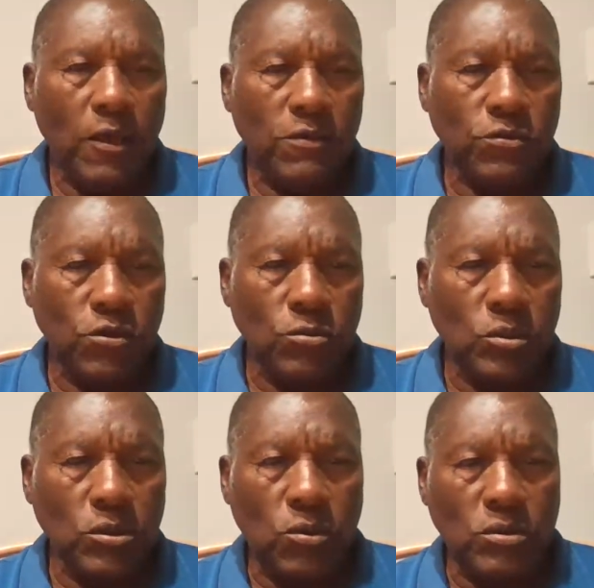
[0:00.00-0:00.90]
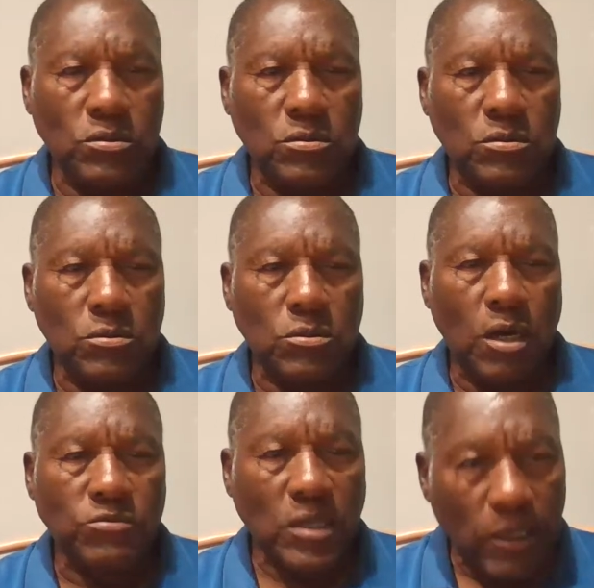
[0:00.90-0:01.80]
He said, "You're the one going to
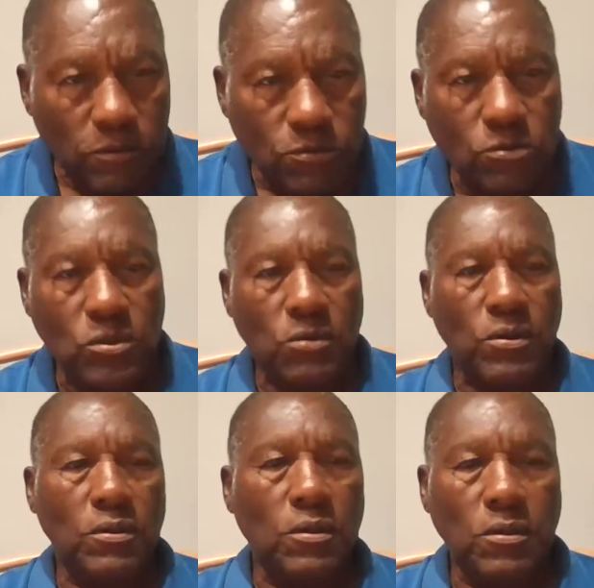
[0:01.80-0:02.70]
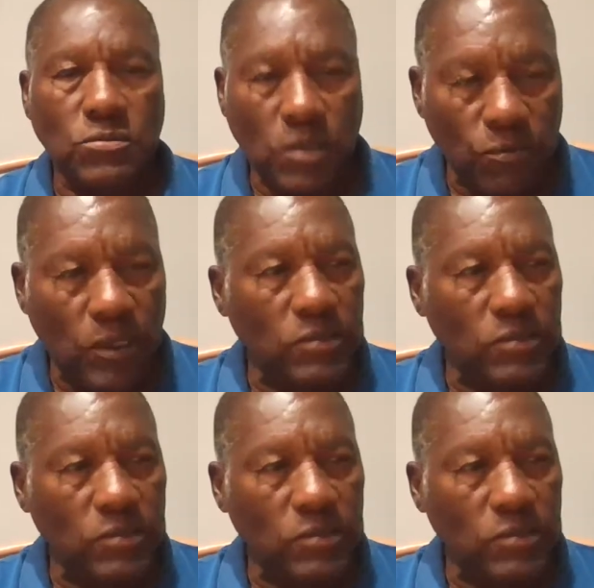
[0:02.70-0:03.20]
officer candidate school, is that right?"